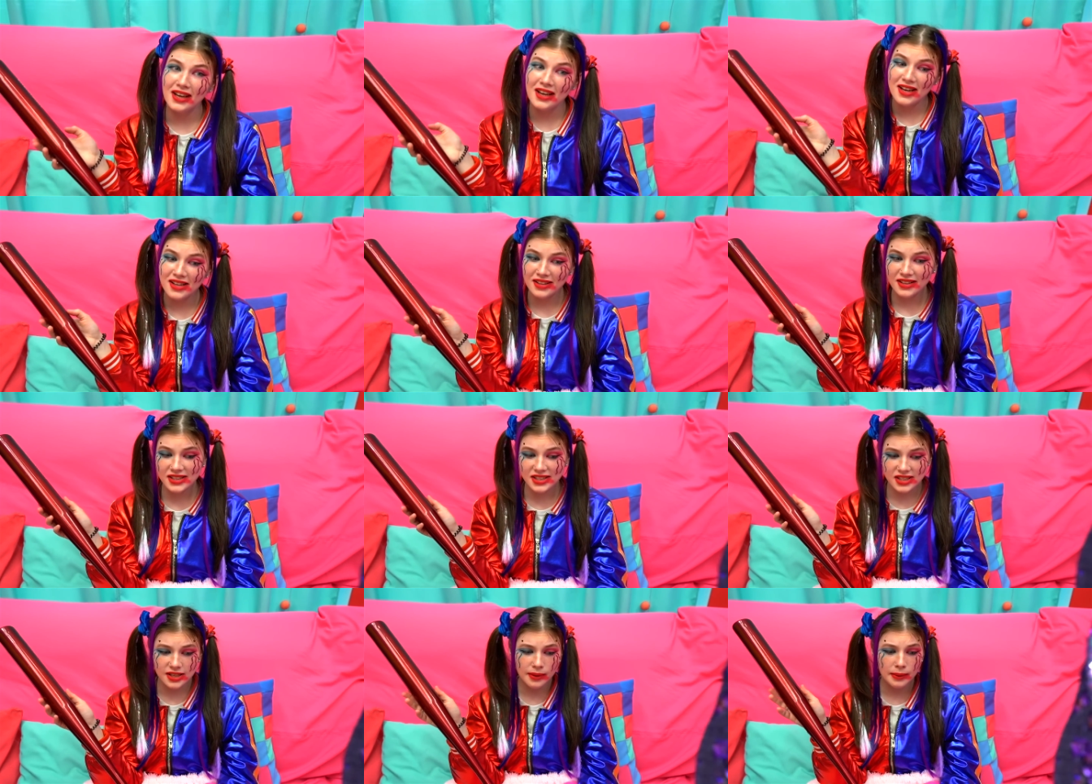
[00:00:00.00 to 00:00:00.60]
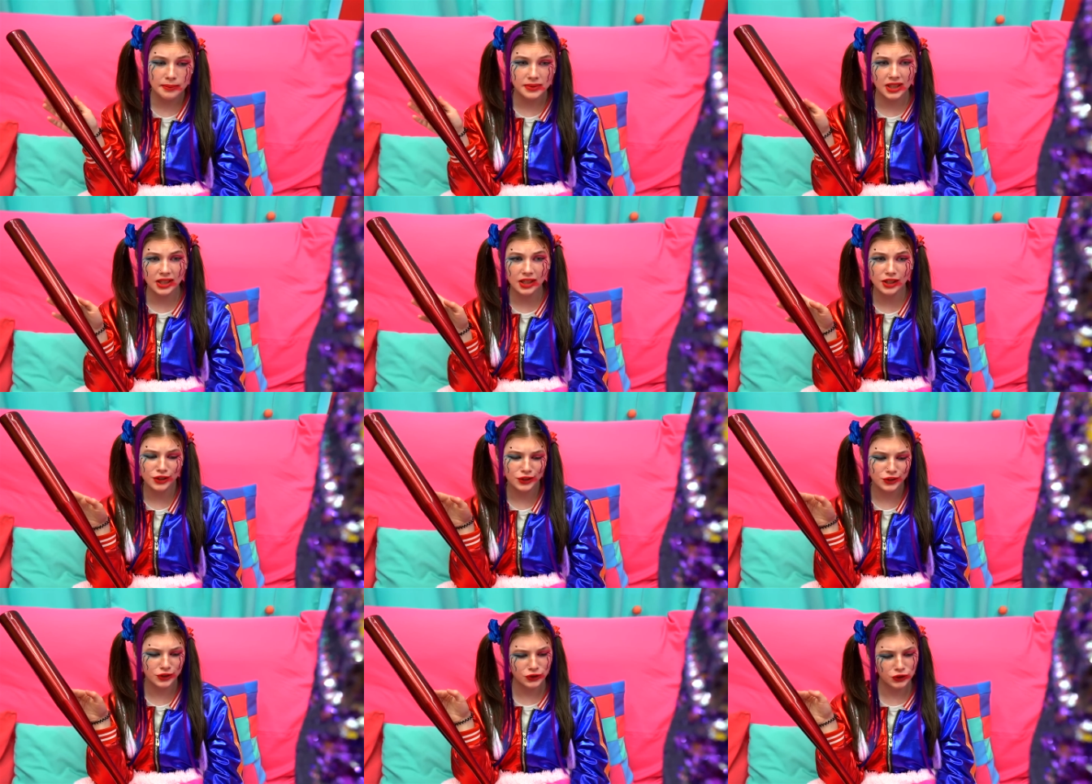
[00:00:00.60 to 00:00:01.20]
Honestly
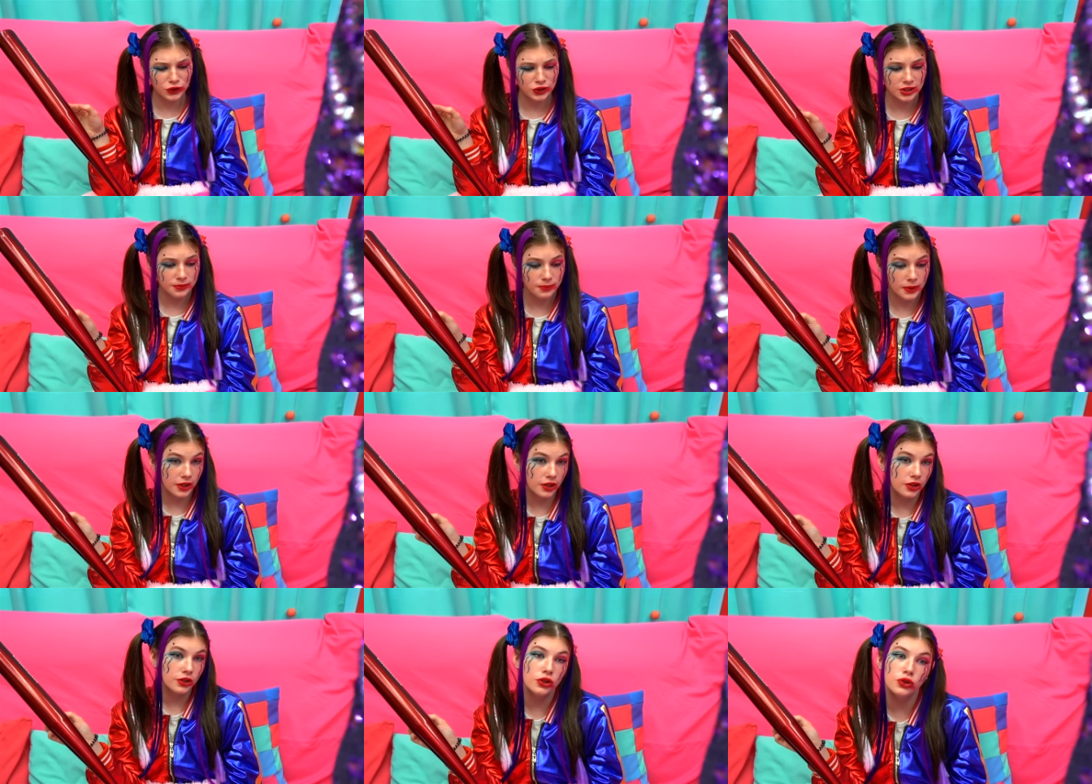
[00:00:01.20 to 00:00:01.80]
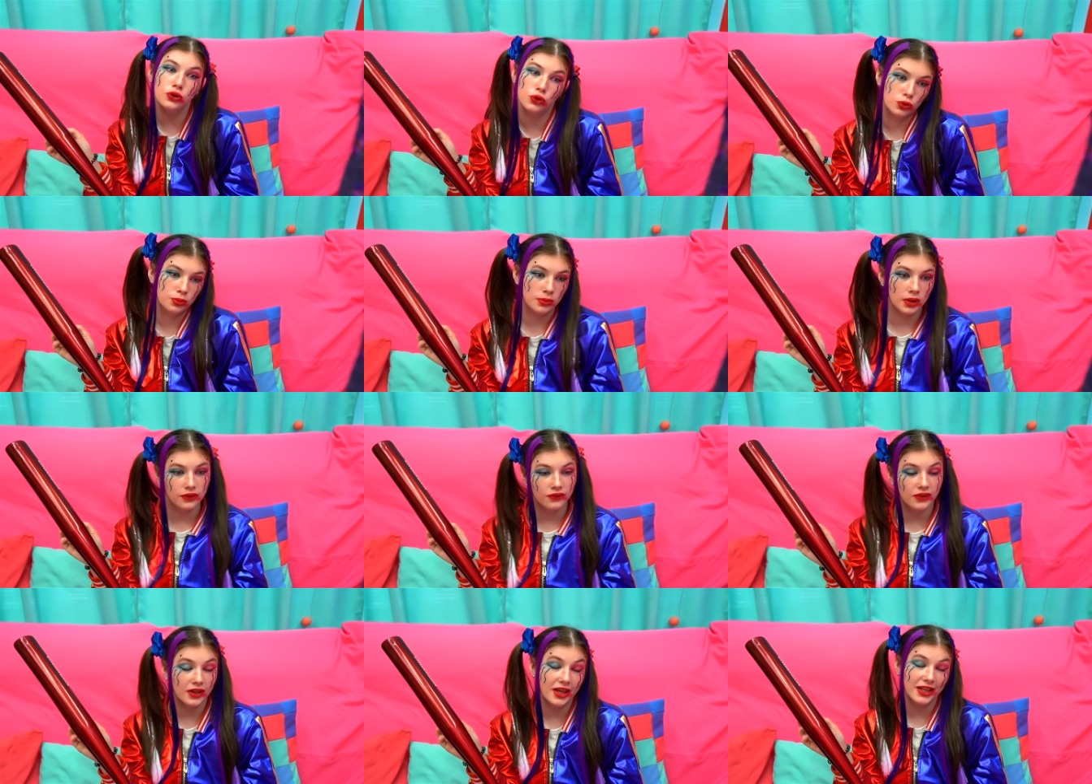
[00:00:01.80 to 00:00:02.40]
speaking, none of us
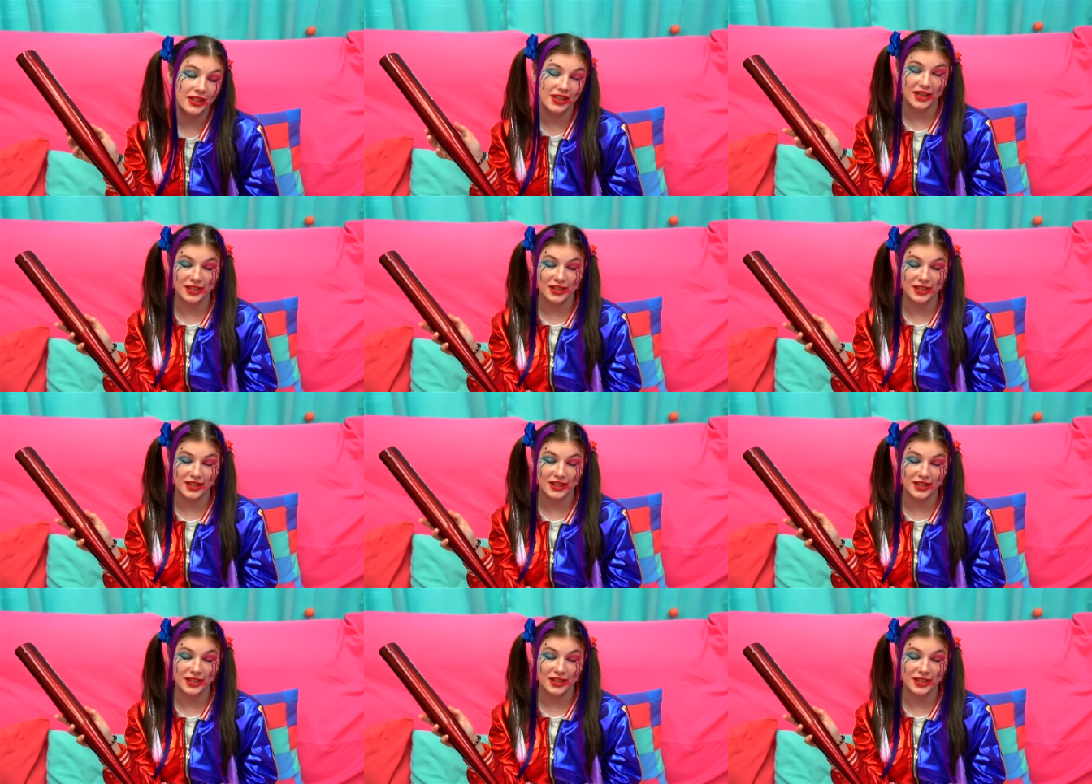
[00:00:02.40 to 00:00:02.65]
wanted you to